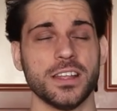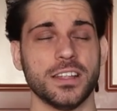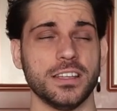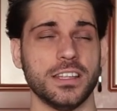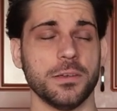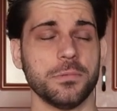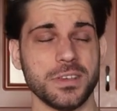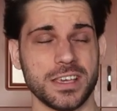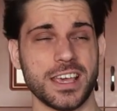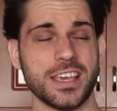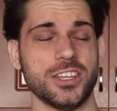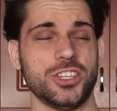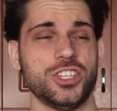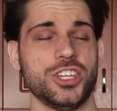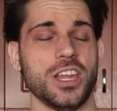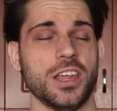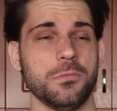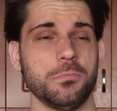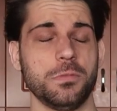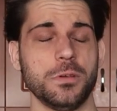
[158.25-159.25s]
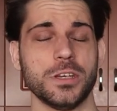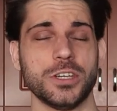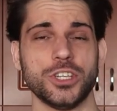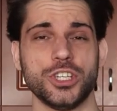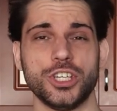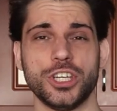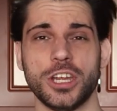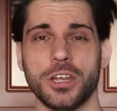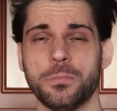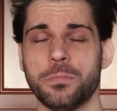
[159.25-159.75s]
the TBS
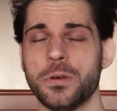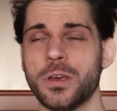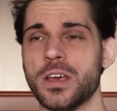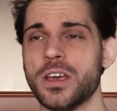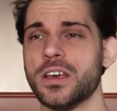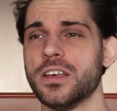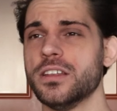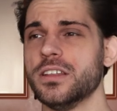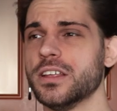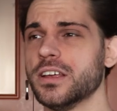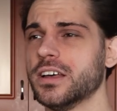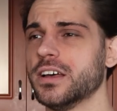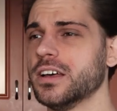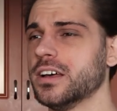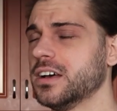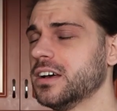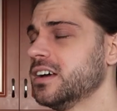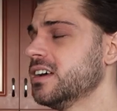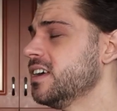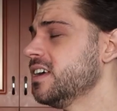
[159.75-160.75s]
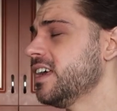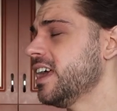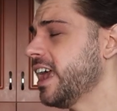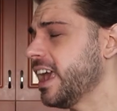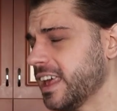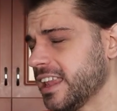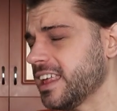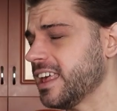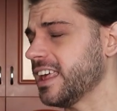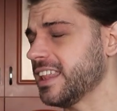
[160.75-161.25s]
Championship,
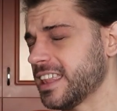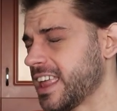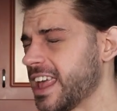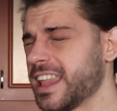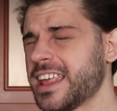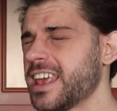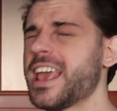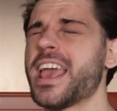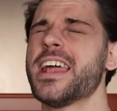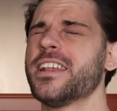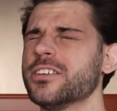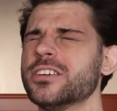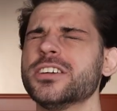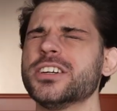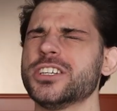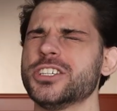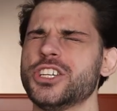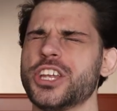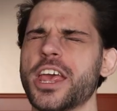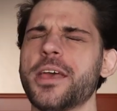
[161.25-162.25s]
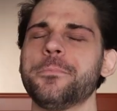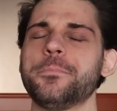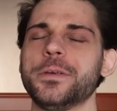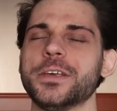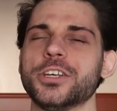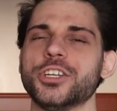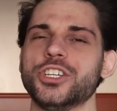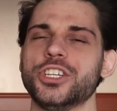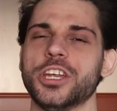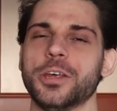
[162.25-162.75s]
any other
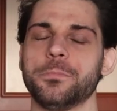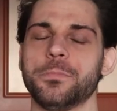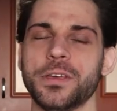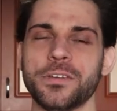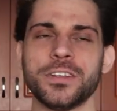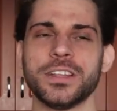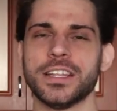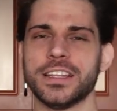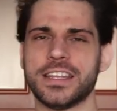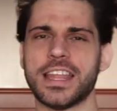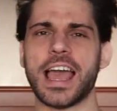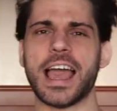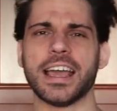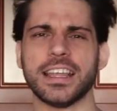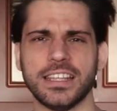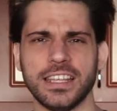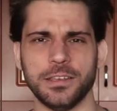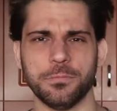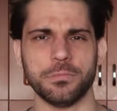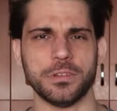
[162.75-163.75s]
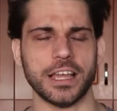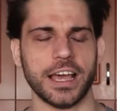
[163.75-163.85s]
championship, even the tag team